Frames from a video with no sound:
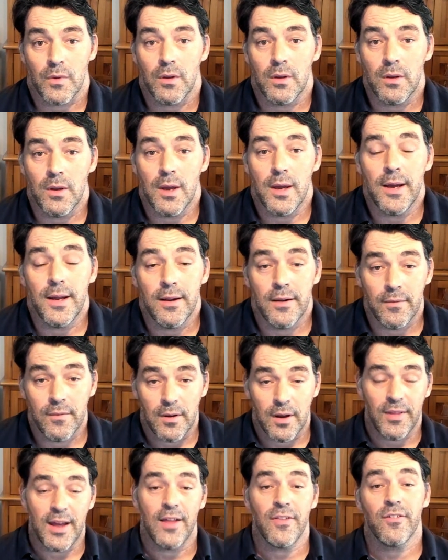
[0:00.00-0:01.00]
Yeah,
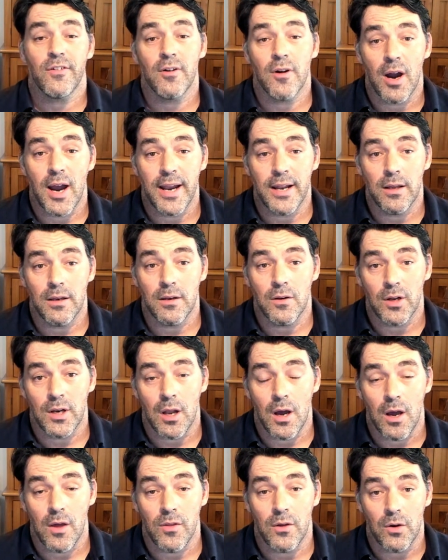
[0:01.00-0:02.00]
no, that's great. And I
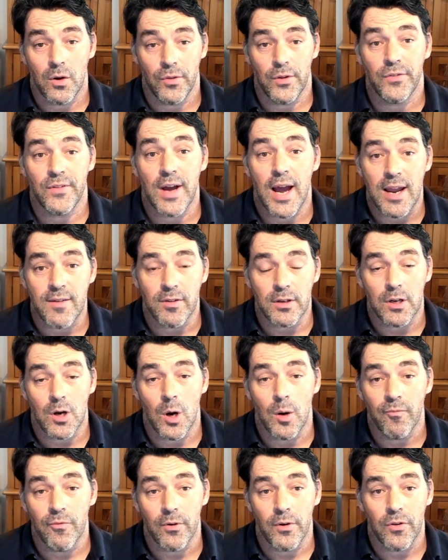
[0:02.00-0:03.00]
know that on the day of the
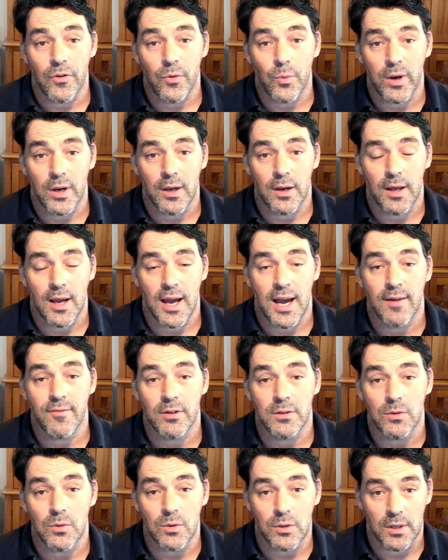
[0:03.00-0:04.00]
conference, we're going to have a
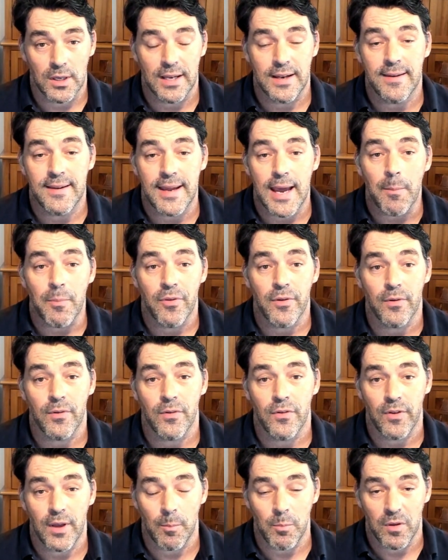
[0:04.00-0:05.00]
look in depth
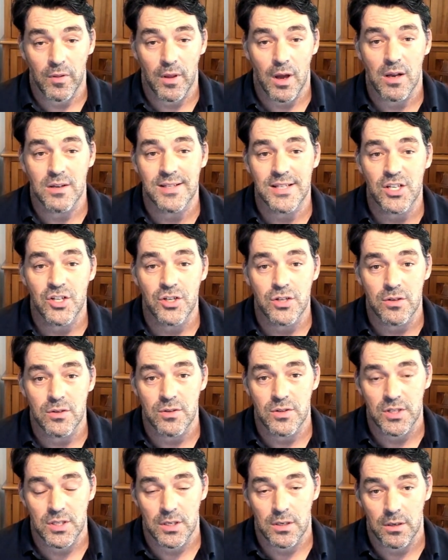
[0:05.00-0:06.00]
at some of those
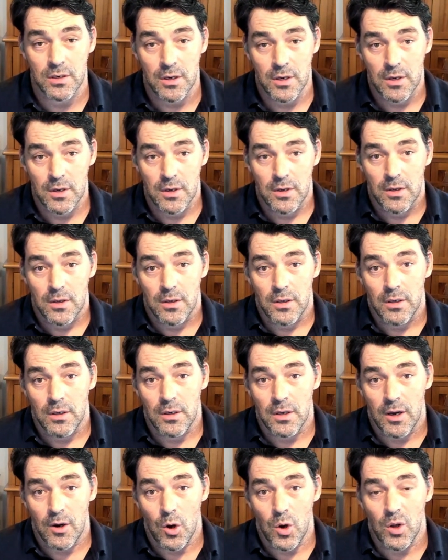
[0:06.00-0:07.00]
issues. And,
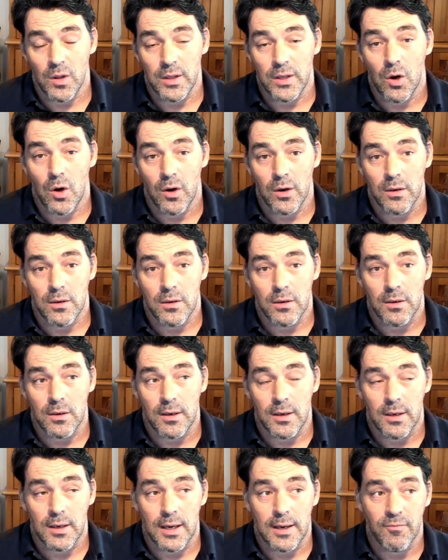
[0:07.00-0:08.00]
early on,
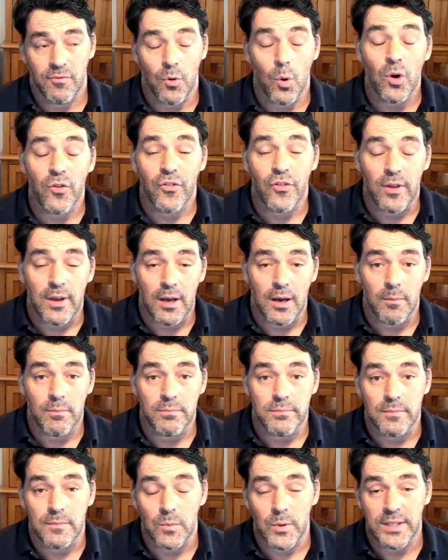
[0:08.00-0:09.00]
unfortunately,
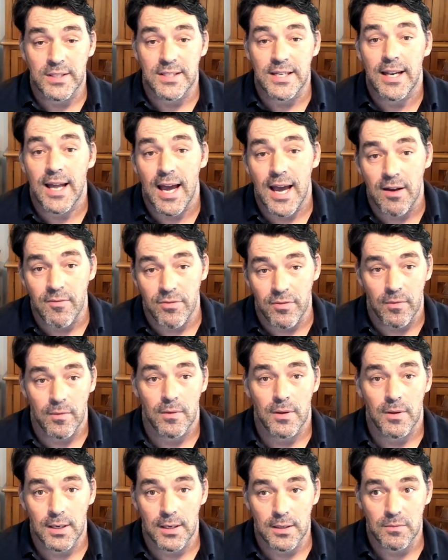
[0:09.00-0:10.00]
we did have,
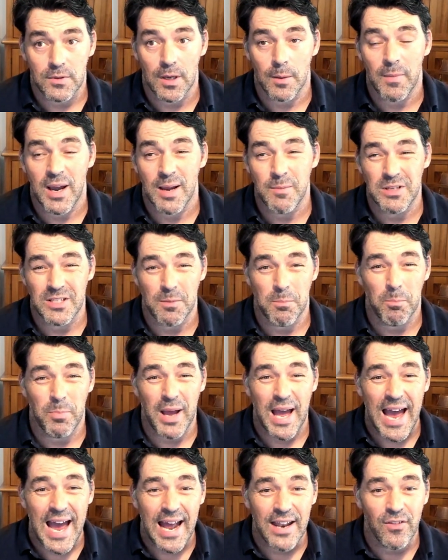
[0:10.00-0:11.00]
maybe some
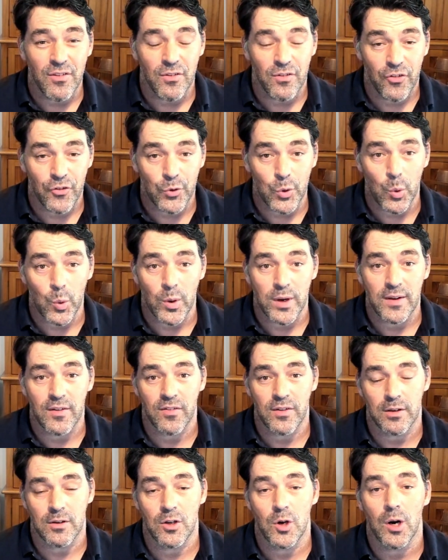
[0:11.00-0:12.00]
bad stories
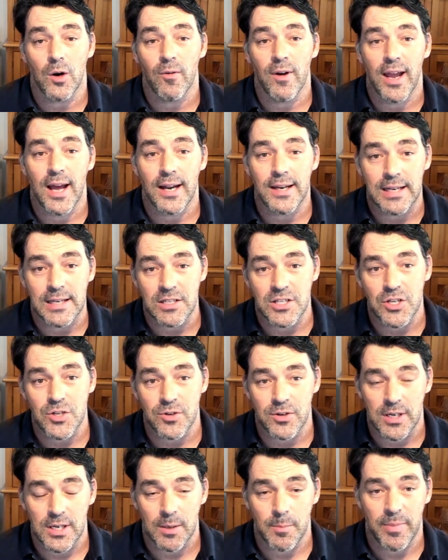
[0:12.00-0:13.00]
that got around
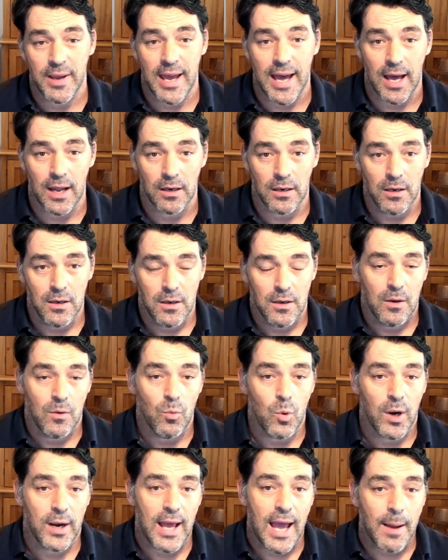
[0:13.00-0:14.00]
industry about
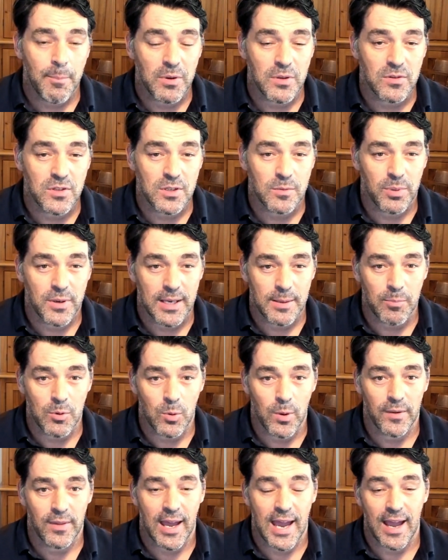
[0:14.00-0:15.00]
what happened to people
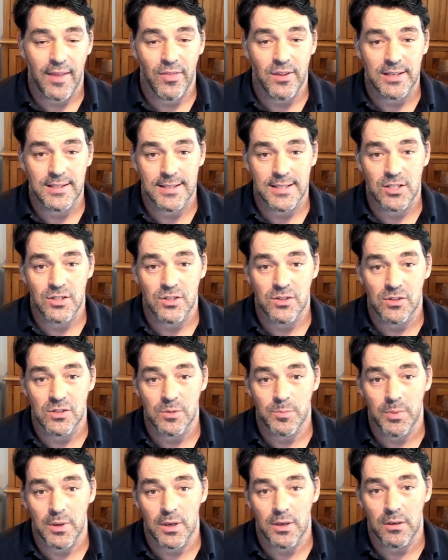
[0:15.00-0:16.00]
when they had these issues.
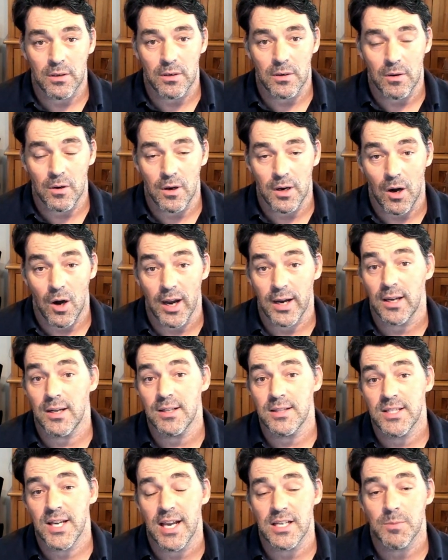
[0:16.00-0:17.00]
But I can
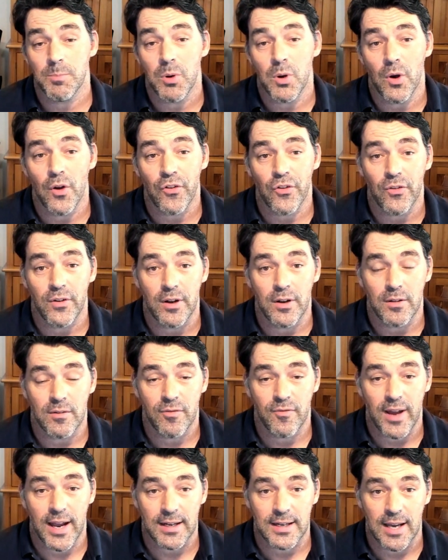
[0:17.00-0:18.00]
attest personally to the
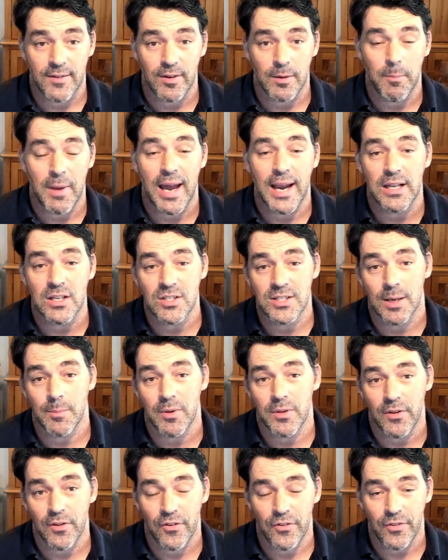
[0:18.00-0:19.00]
fact, having managed some
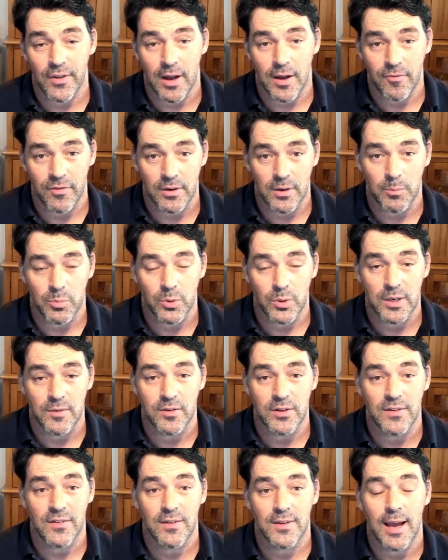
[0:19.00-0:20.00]
of this stuff in a
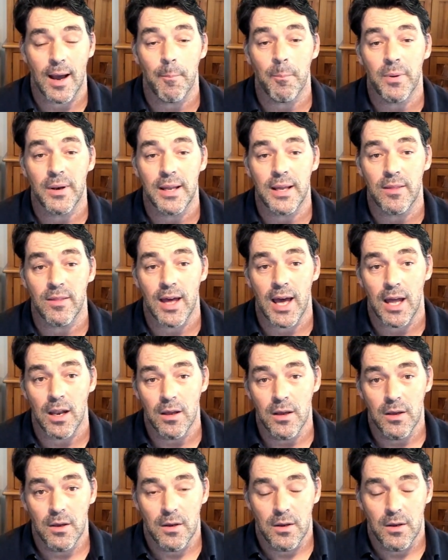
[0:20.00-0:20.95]
previous company, that